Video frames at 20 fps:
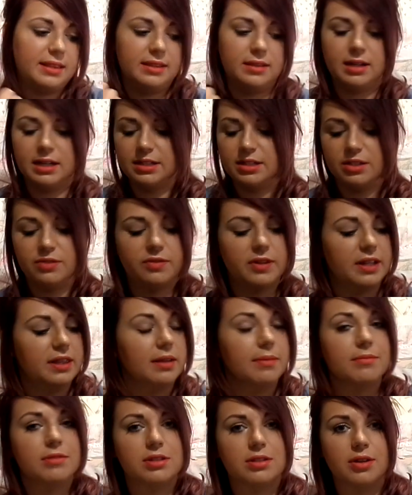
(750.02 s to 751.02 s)
I just find
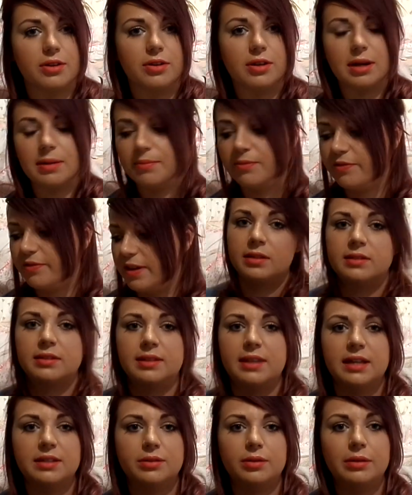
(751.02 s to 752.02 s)
them so comfy. So
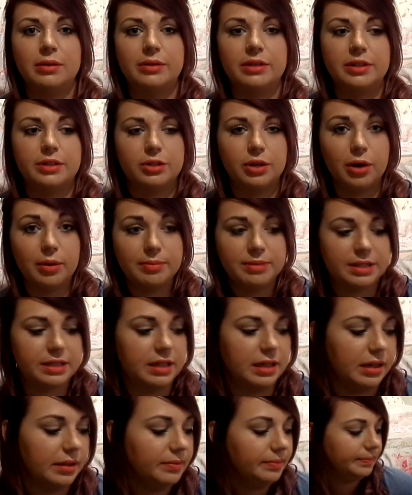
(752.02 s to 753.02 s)
that's all the tops
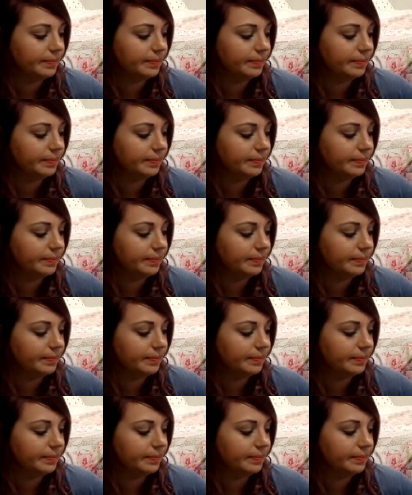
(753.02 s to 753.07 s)
done.